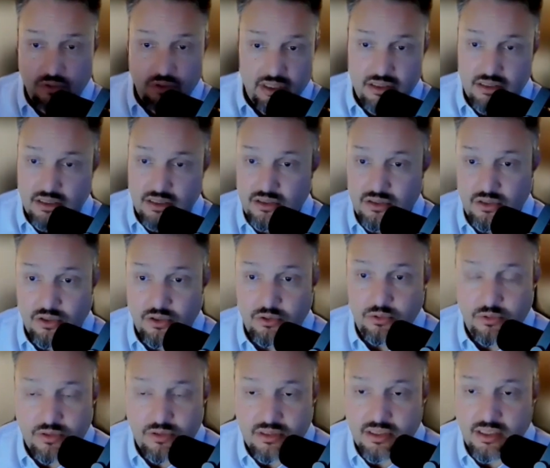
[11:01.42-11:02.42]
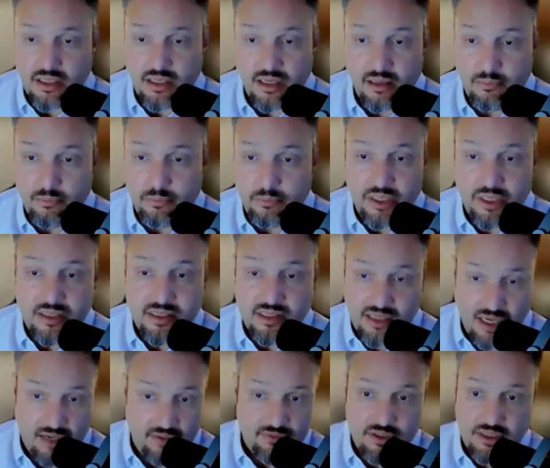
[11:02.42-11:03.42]
need to do to be
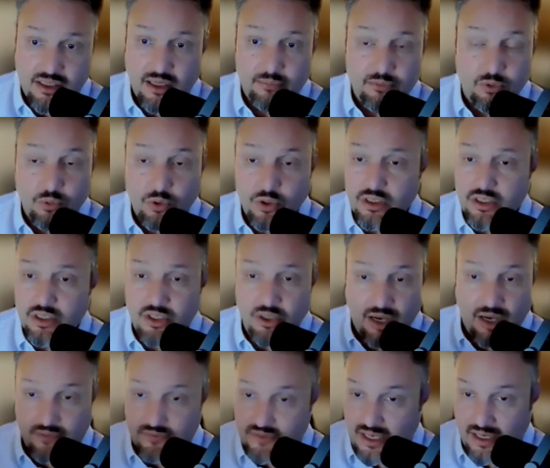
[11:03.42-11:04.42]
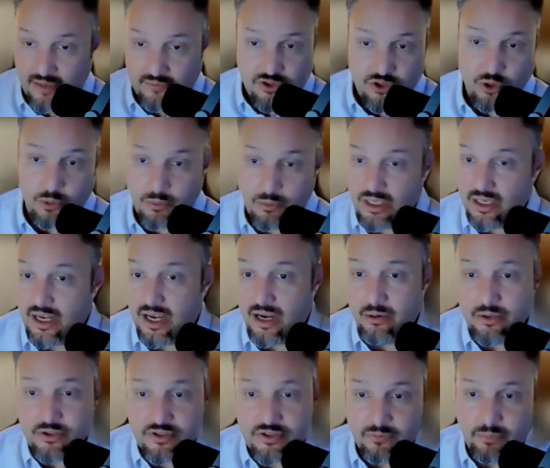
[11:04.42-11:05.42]
safe to come to work. You have to have so many
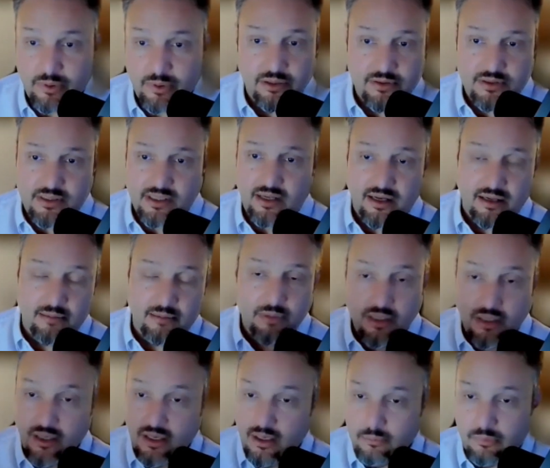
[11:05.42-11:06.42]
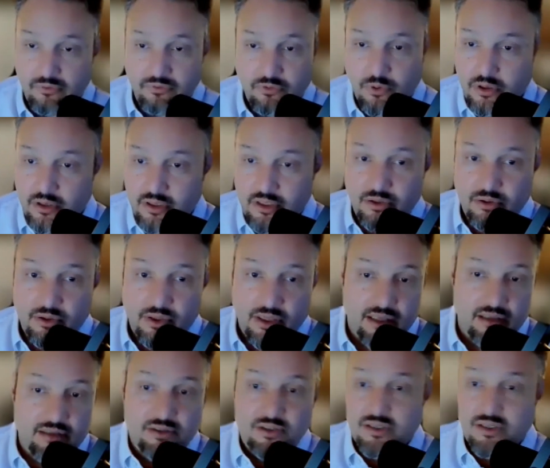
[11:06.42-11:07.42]
hours of pillow time before you
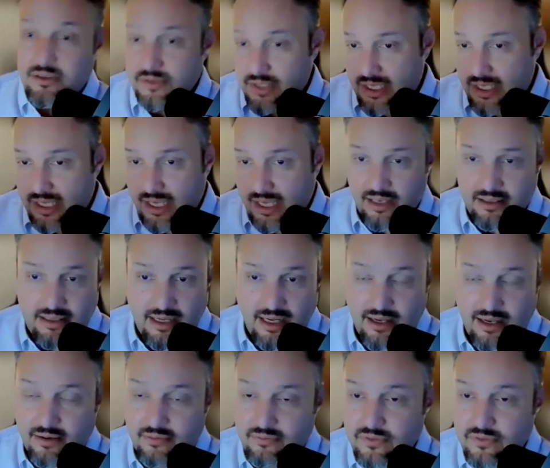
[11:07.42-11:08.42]
can, you can't have